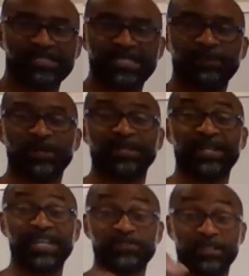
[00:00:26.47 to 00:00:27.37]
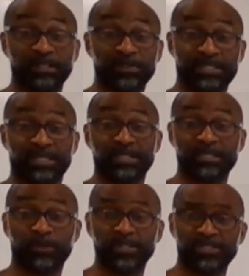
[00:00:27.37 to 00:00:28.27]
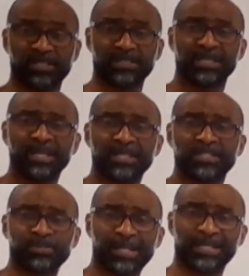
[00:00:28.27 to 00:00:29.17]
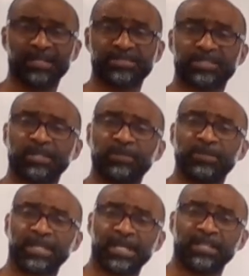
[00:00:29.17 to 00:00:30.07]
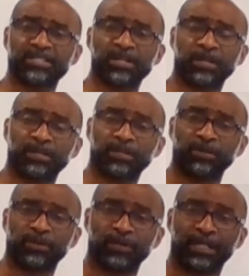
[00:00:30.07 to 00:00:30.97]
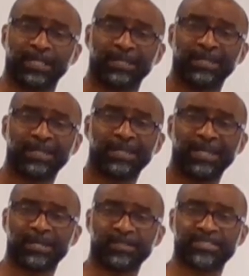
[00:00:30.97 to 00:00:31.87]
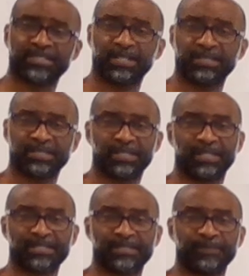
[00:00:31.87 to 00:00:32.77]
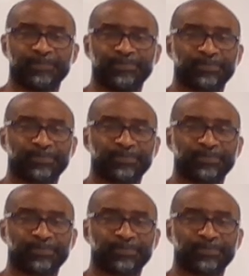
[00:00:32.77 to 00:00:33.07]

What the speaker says: can see where they're introducing these questions to try to get us to communicate and talk a little early in our studies in the lesson.